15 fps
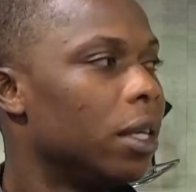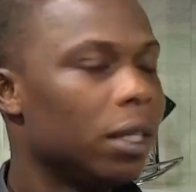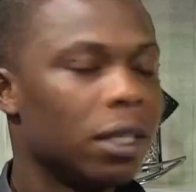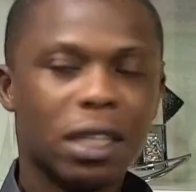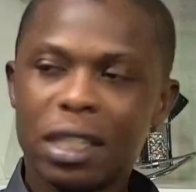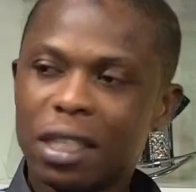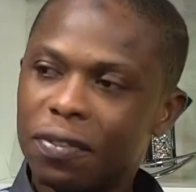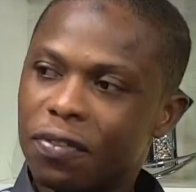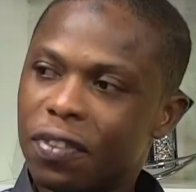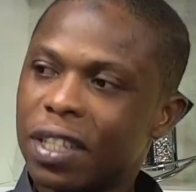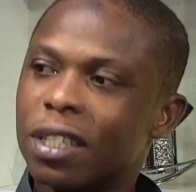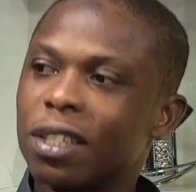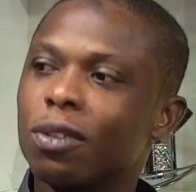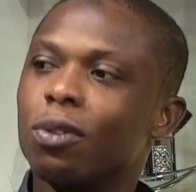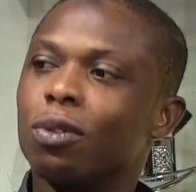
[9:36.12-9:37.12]
This
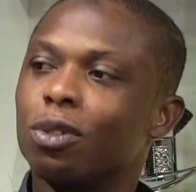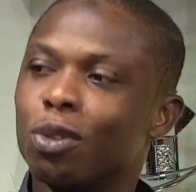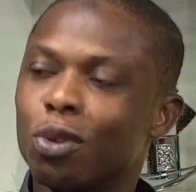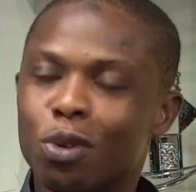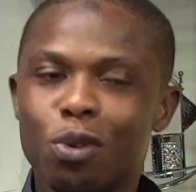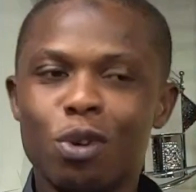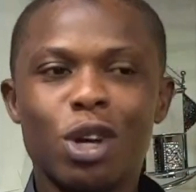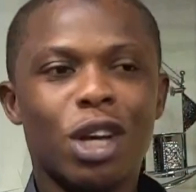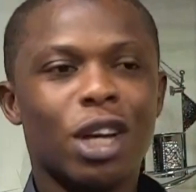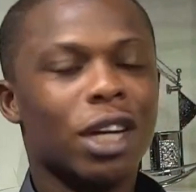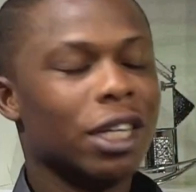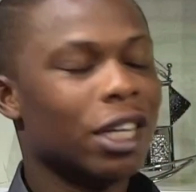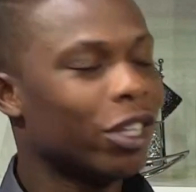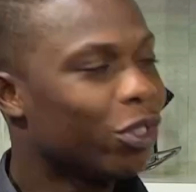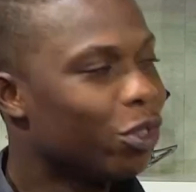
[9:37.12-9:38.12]
infection could. So
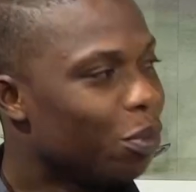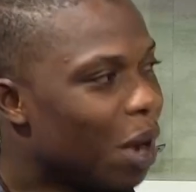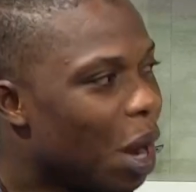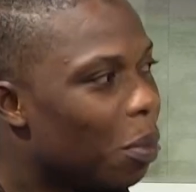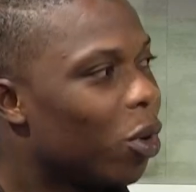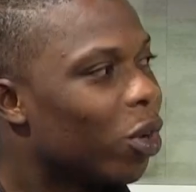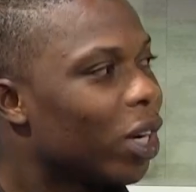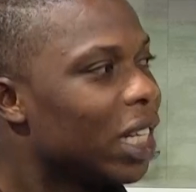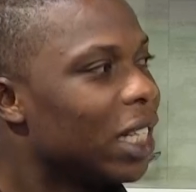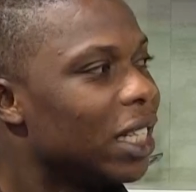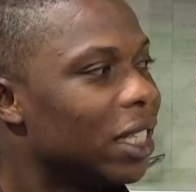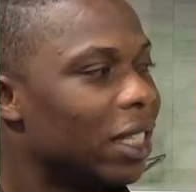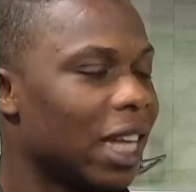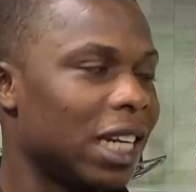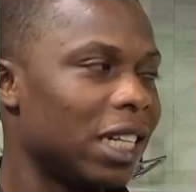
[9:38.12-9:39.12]
the tubal
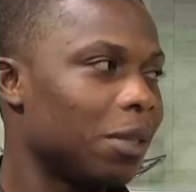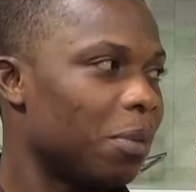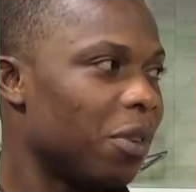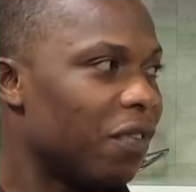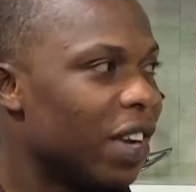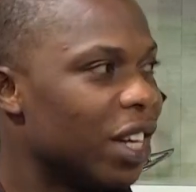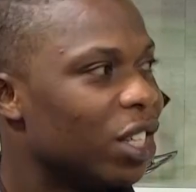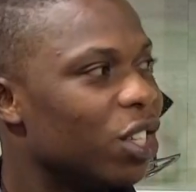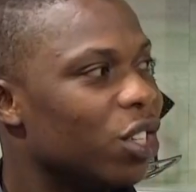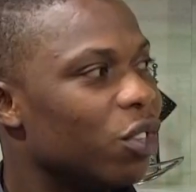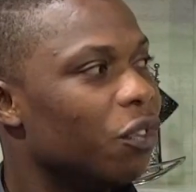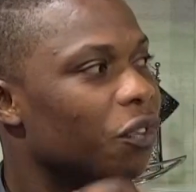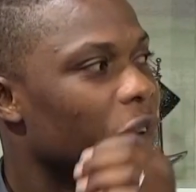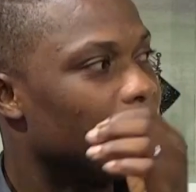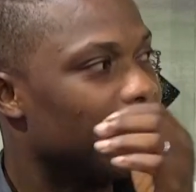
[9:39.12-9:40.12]
blockages that is preventing
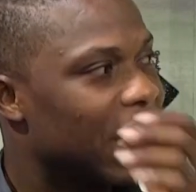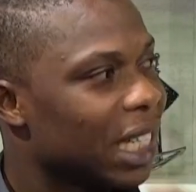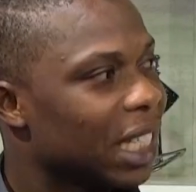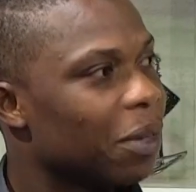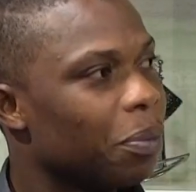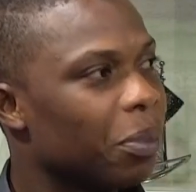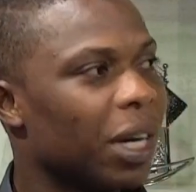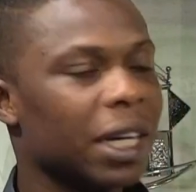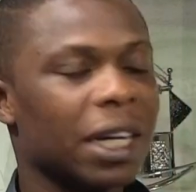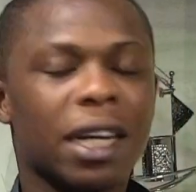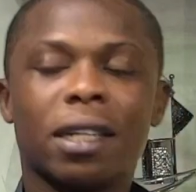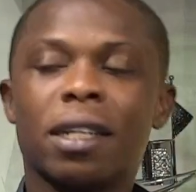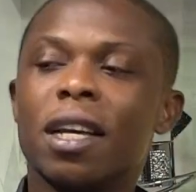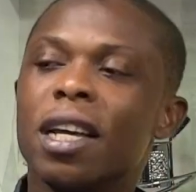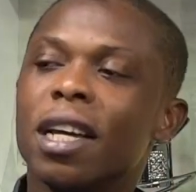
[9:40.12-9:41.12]
you from getting
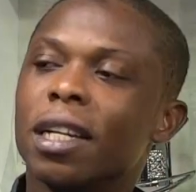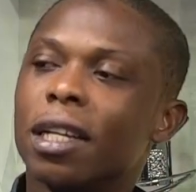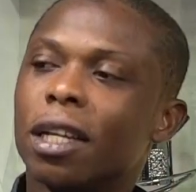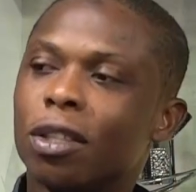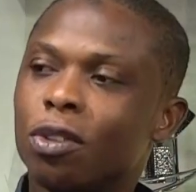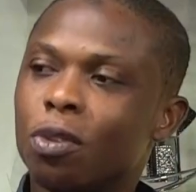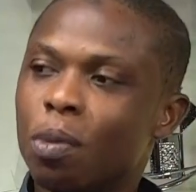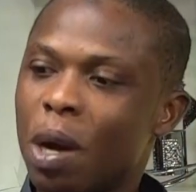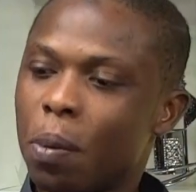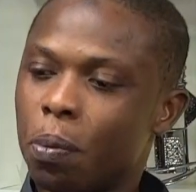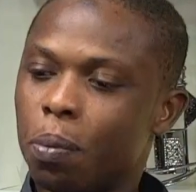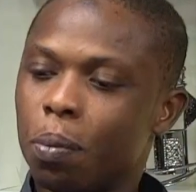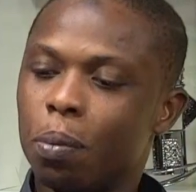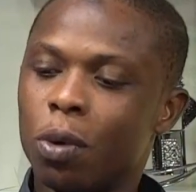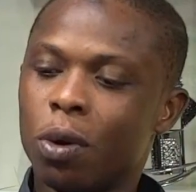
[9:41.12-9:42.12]
pregnant, the tubal
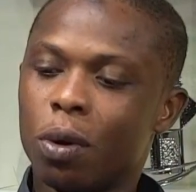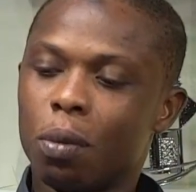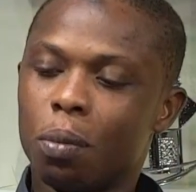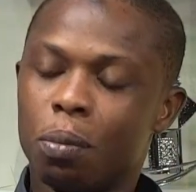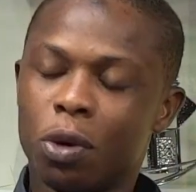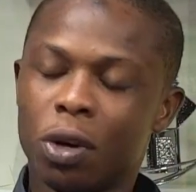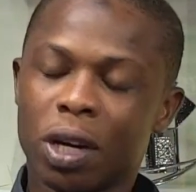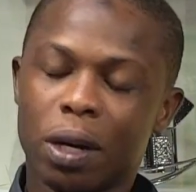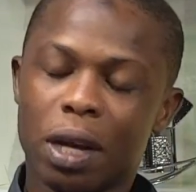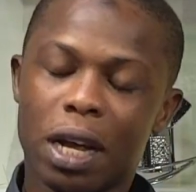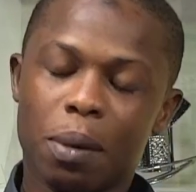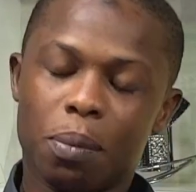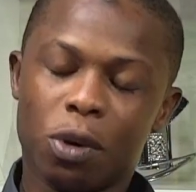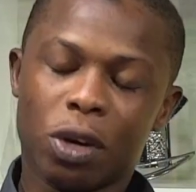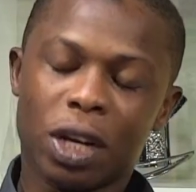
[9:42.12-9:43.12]

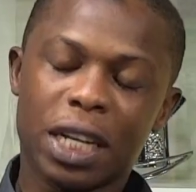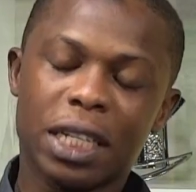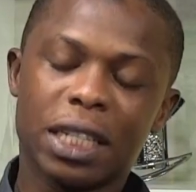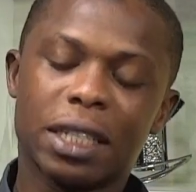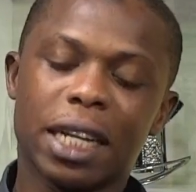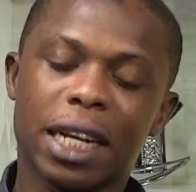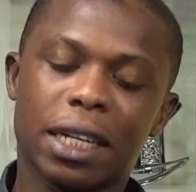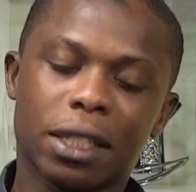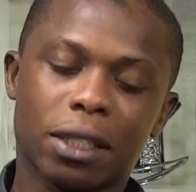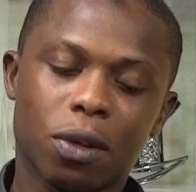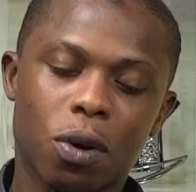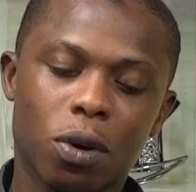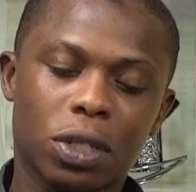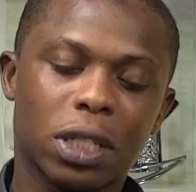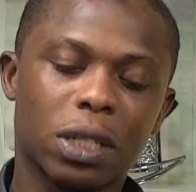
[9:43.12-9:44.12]
blockages that is
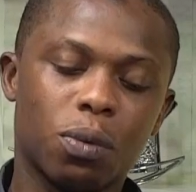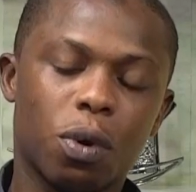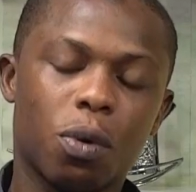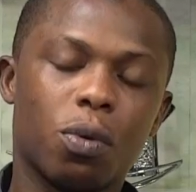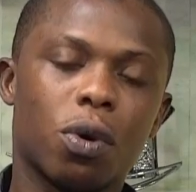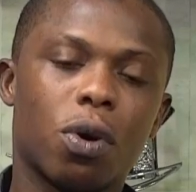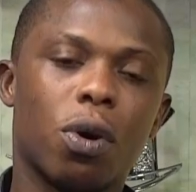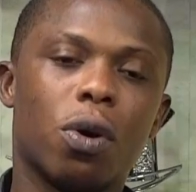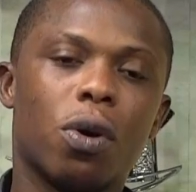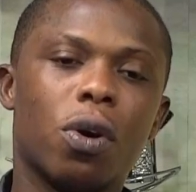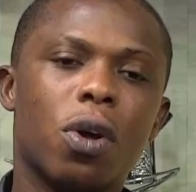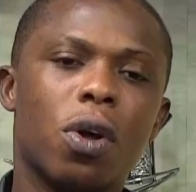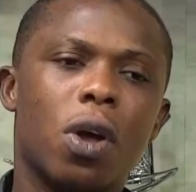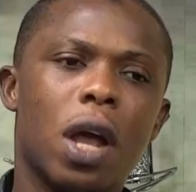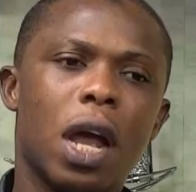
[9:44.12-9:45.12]
causing what we call
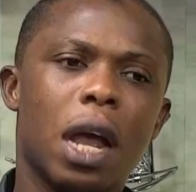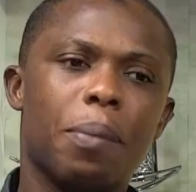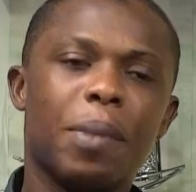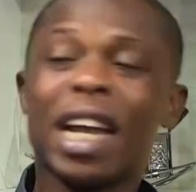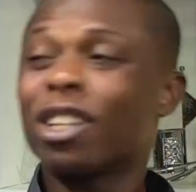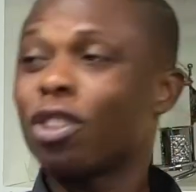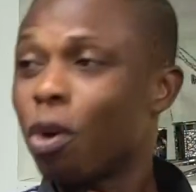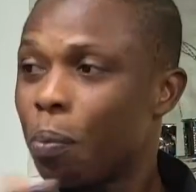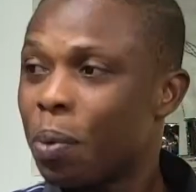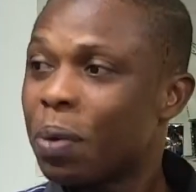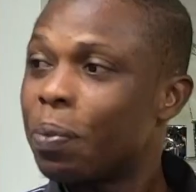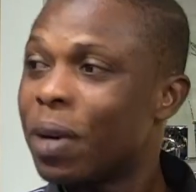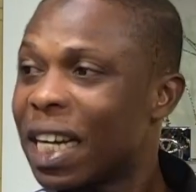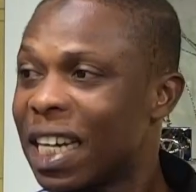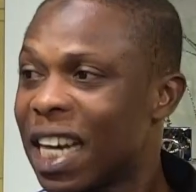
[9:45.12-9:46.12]
ectopic
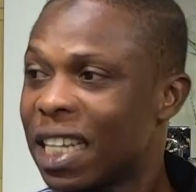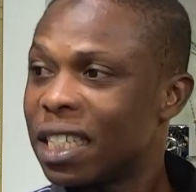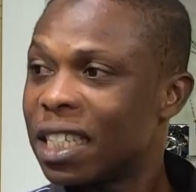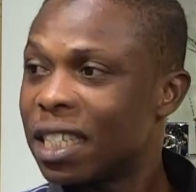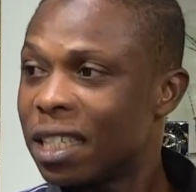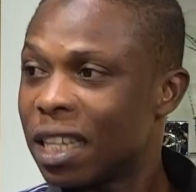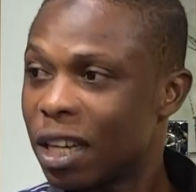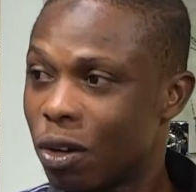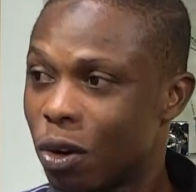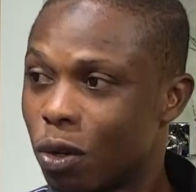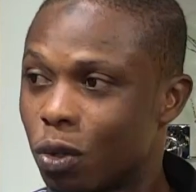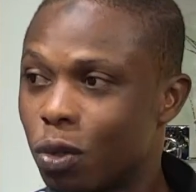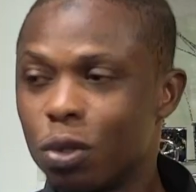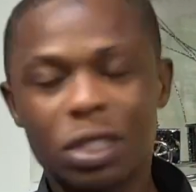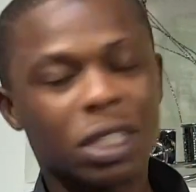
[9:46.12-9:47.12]
pregnancies and all
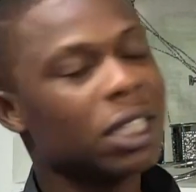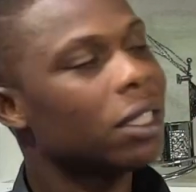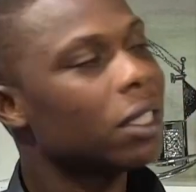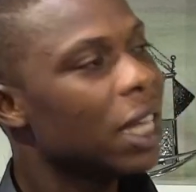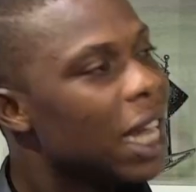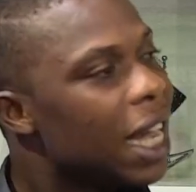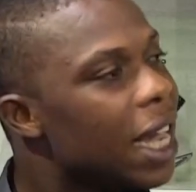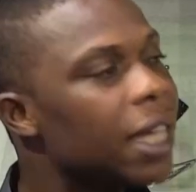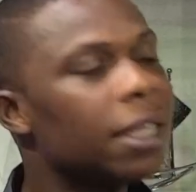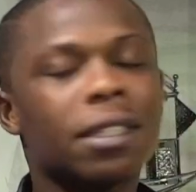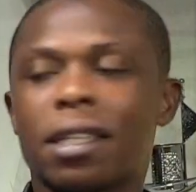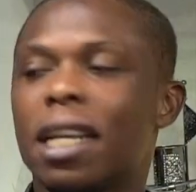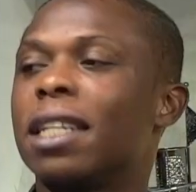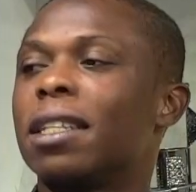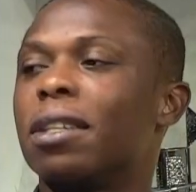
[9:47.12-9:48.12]
those things,
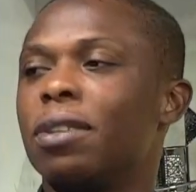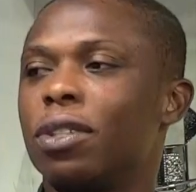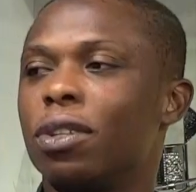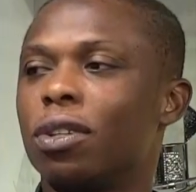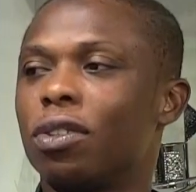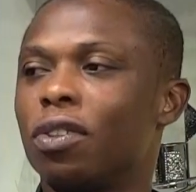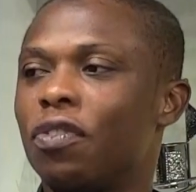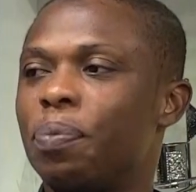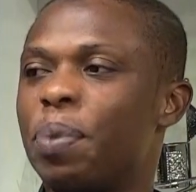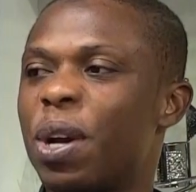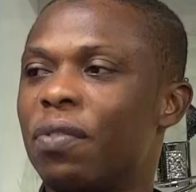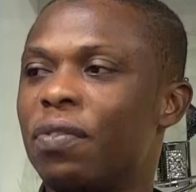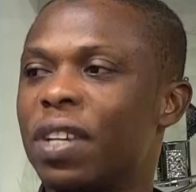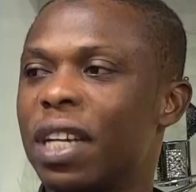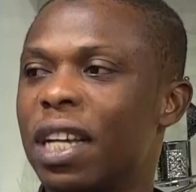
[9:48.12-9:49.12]
it's as a result of
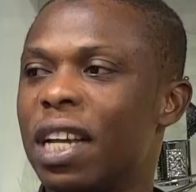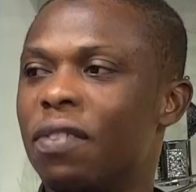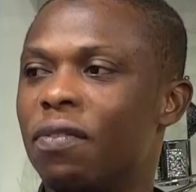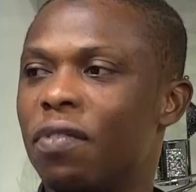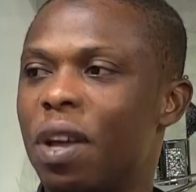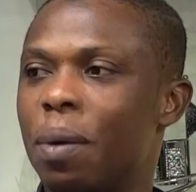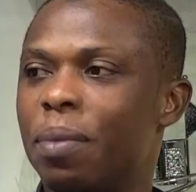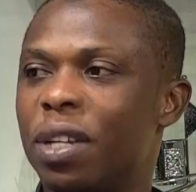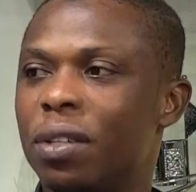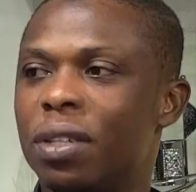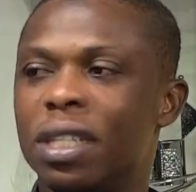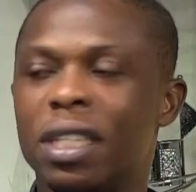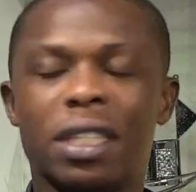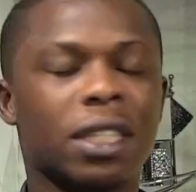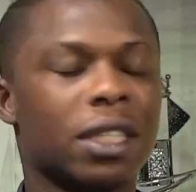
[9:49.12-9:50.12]
pelvic
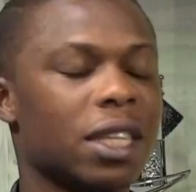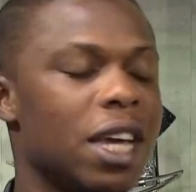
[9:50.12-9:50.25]
inflammatory disease.